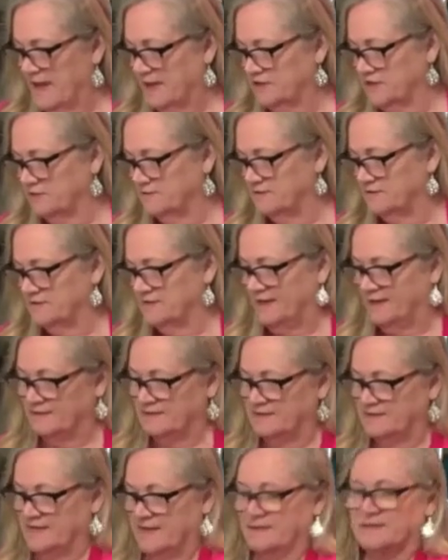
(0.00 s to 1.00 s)
Actually, it was
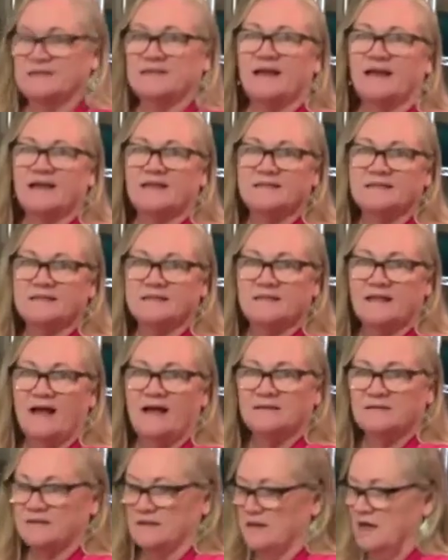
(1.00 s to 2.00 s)
like 10 seconds
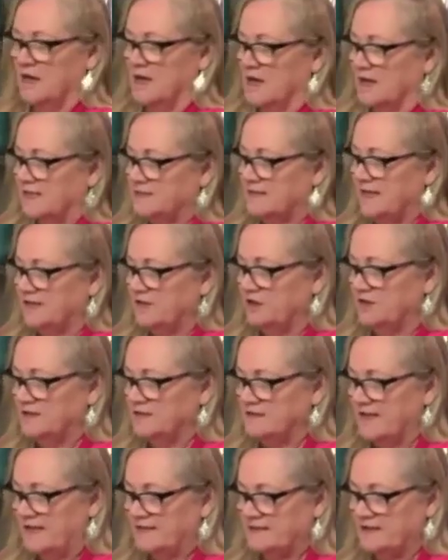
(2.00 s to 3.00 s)
less. Because I
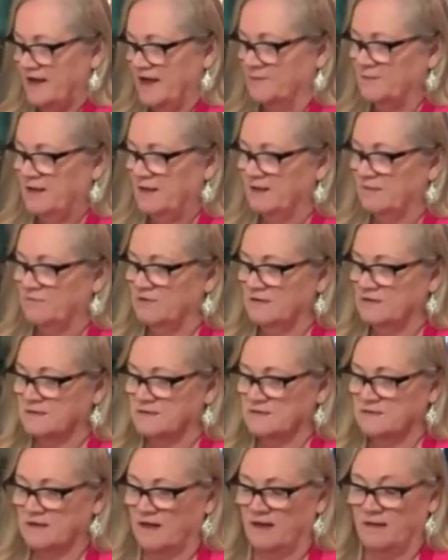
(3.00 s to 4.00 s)
noticed last time it
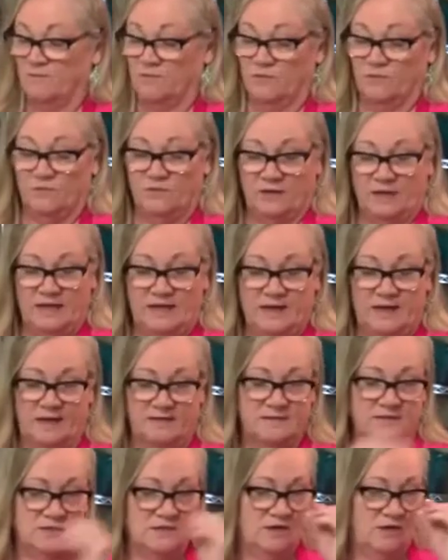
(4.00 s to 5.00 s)
was really
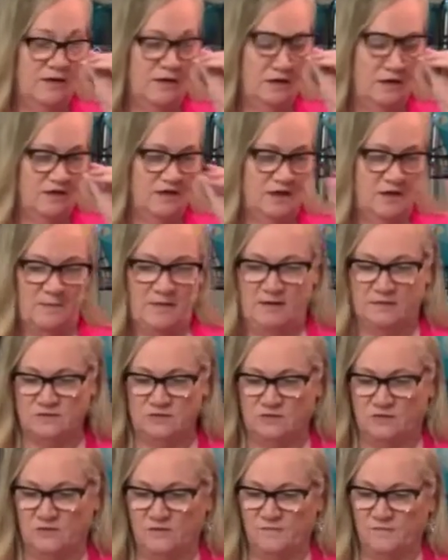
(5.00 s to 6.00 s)
done, so it could have come out
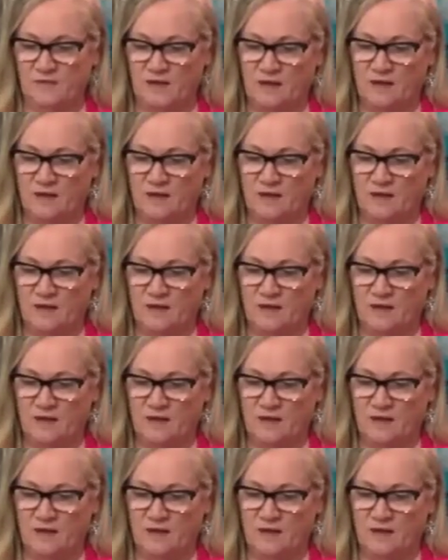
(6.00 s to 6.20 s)
sooner.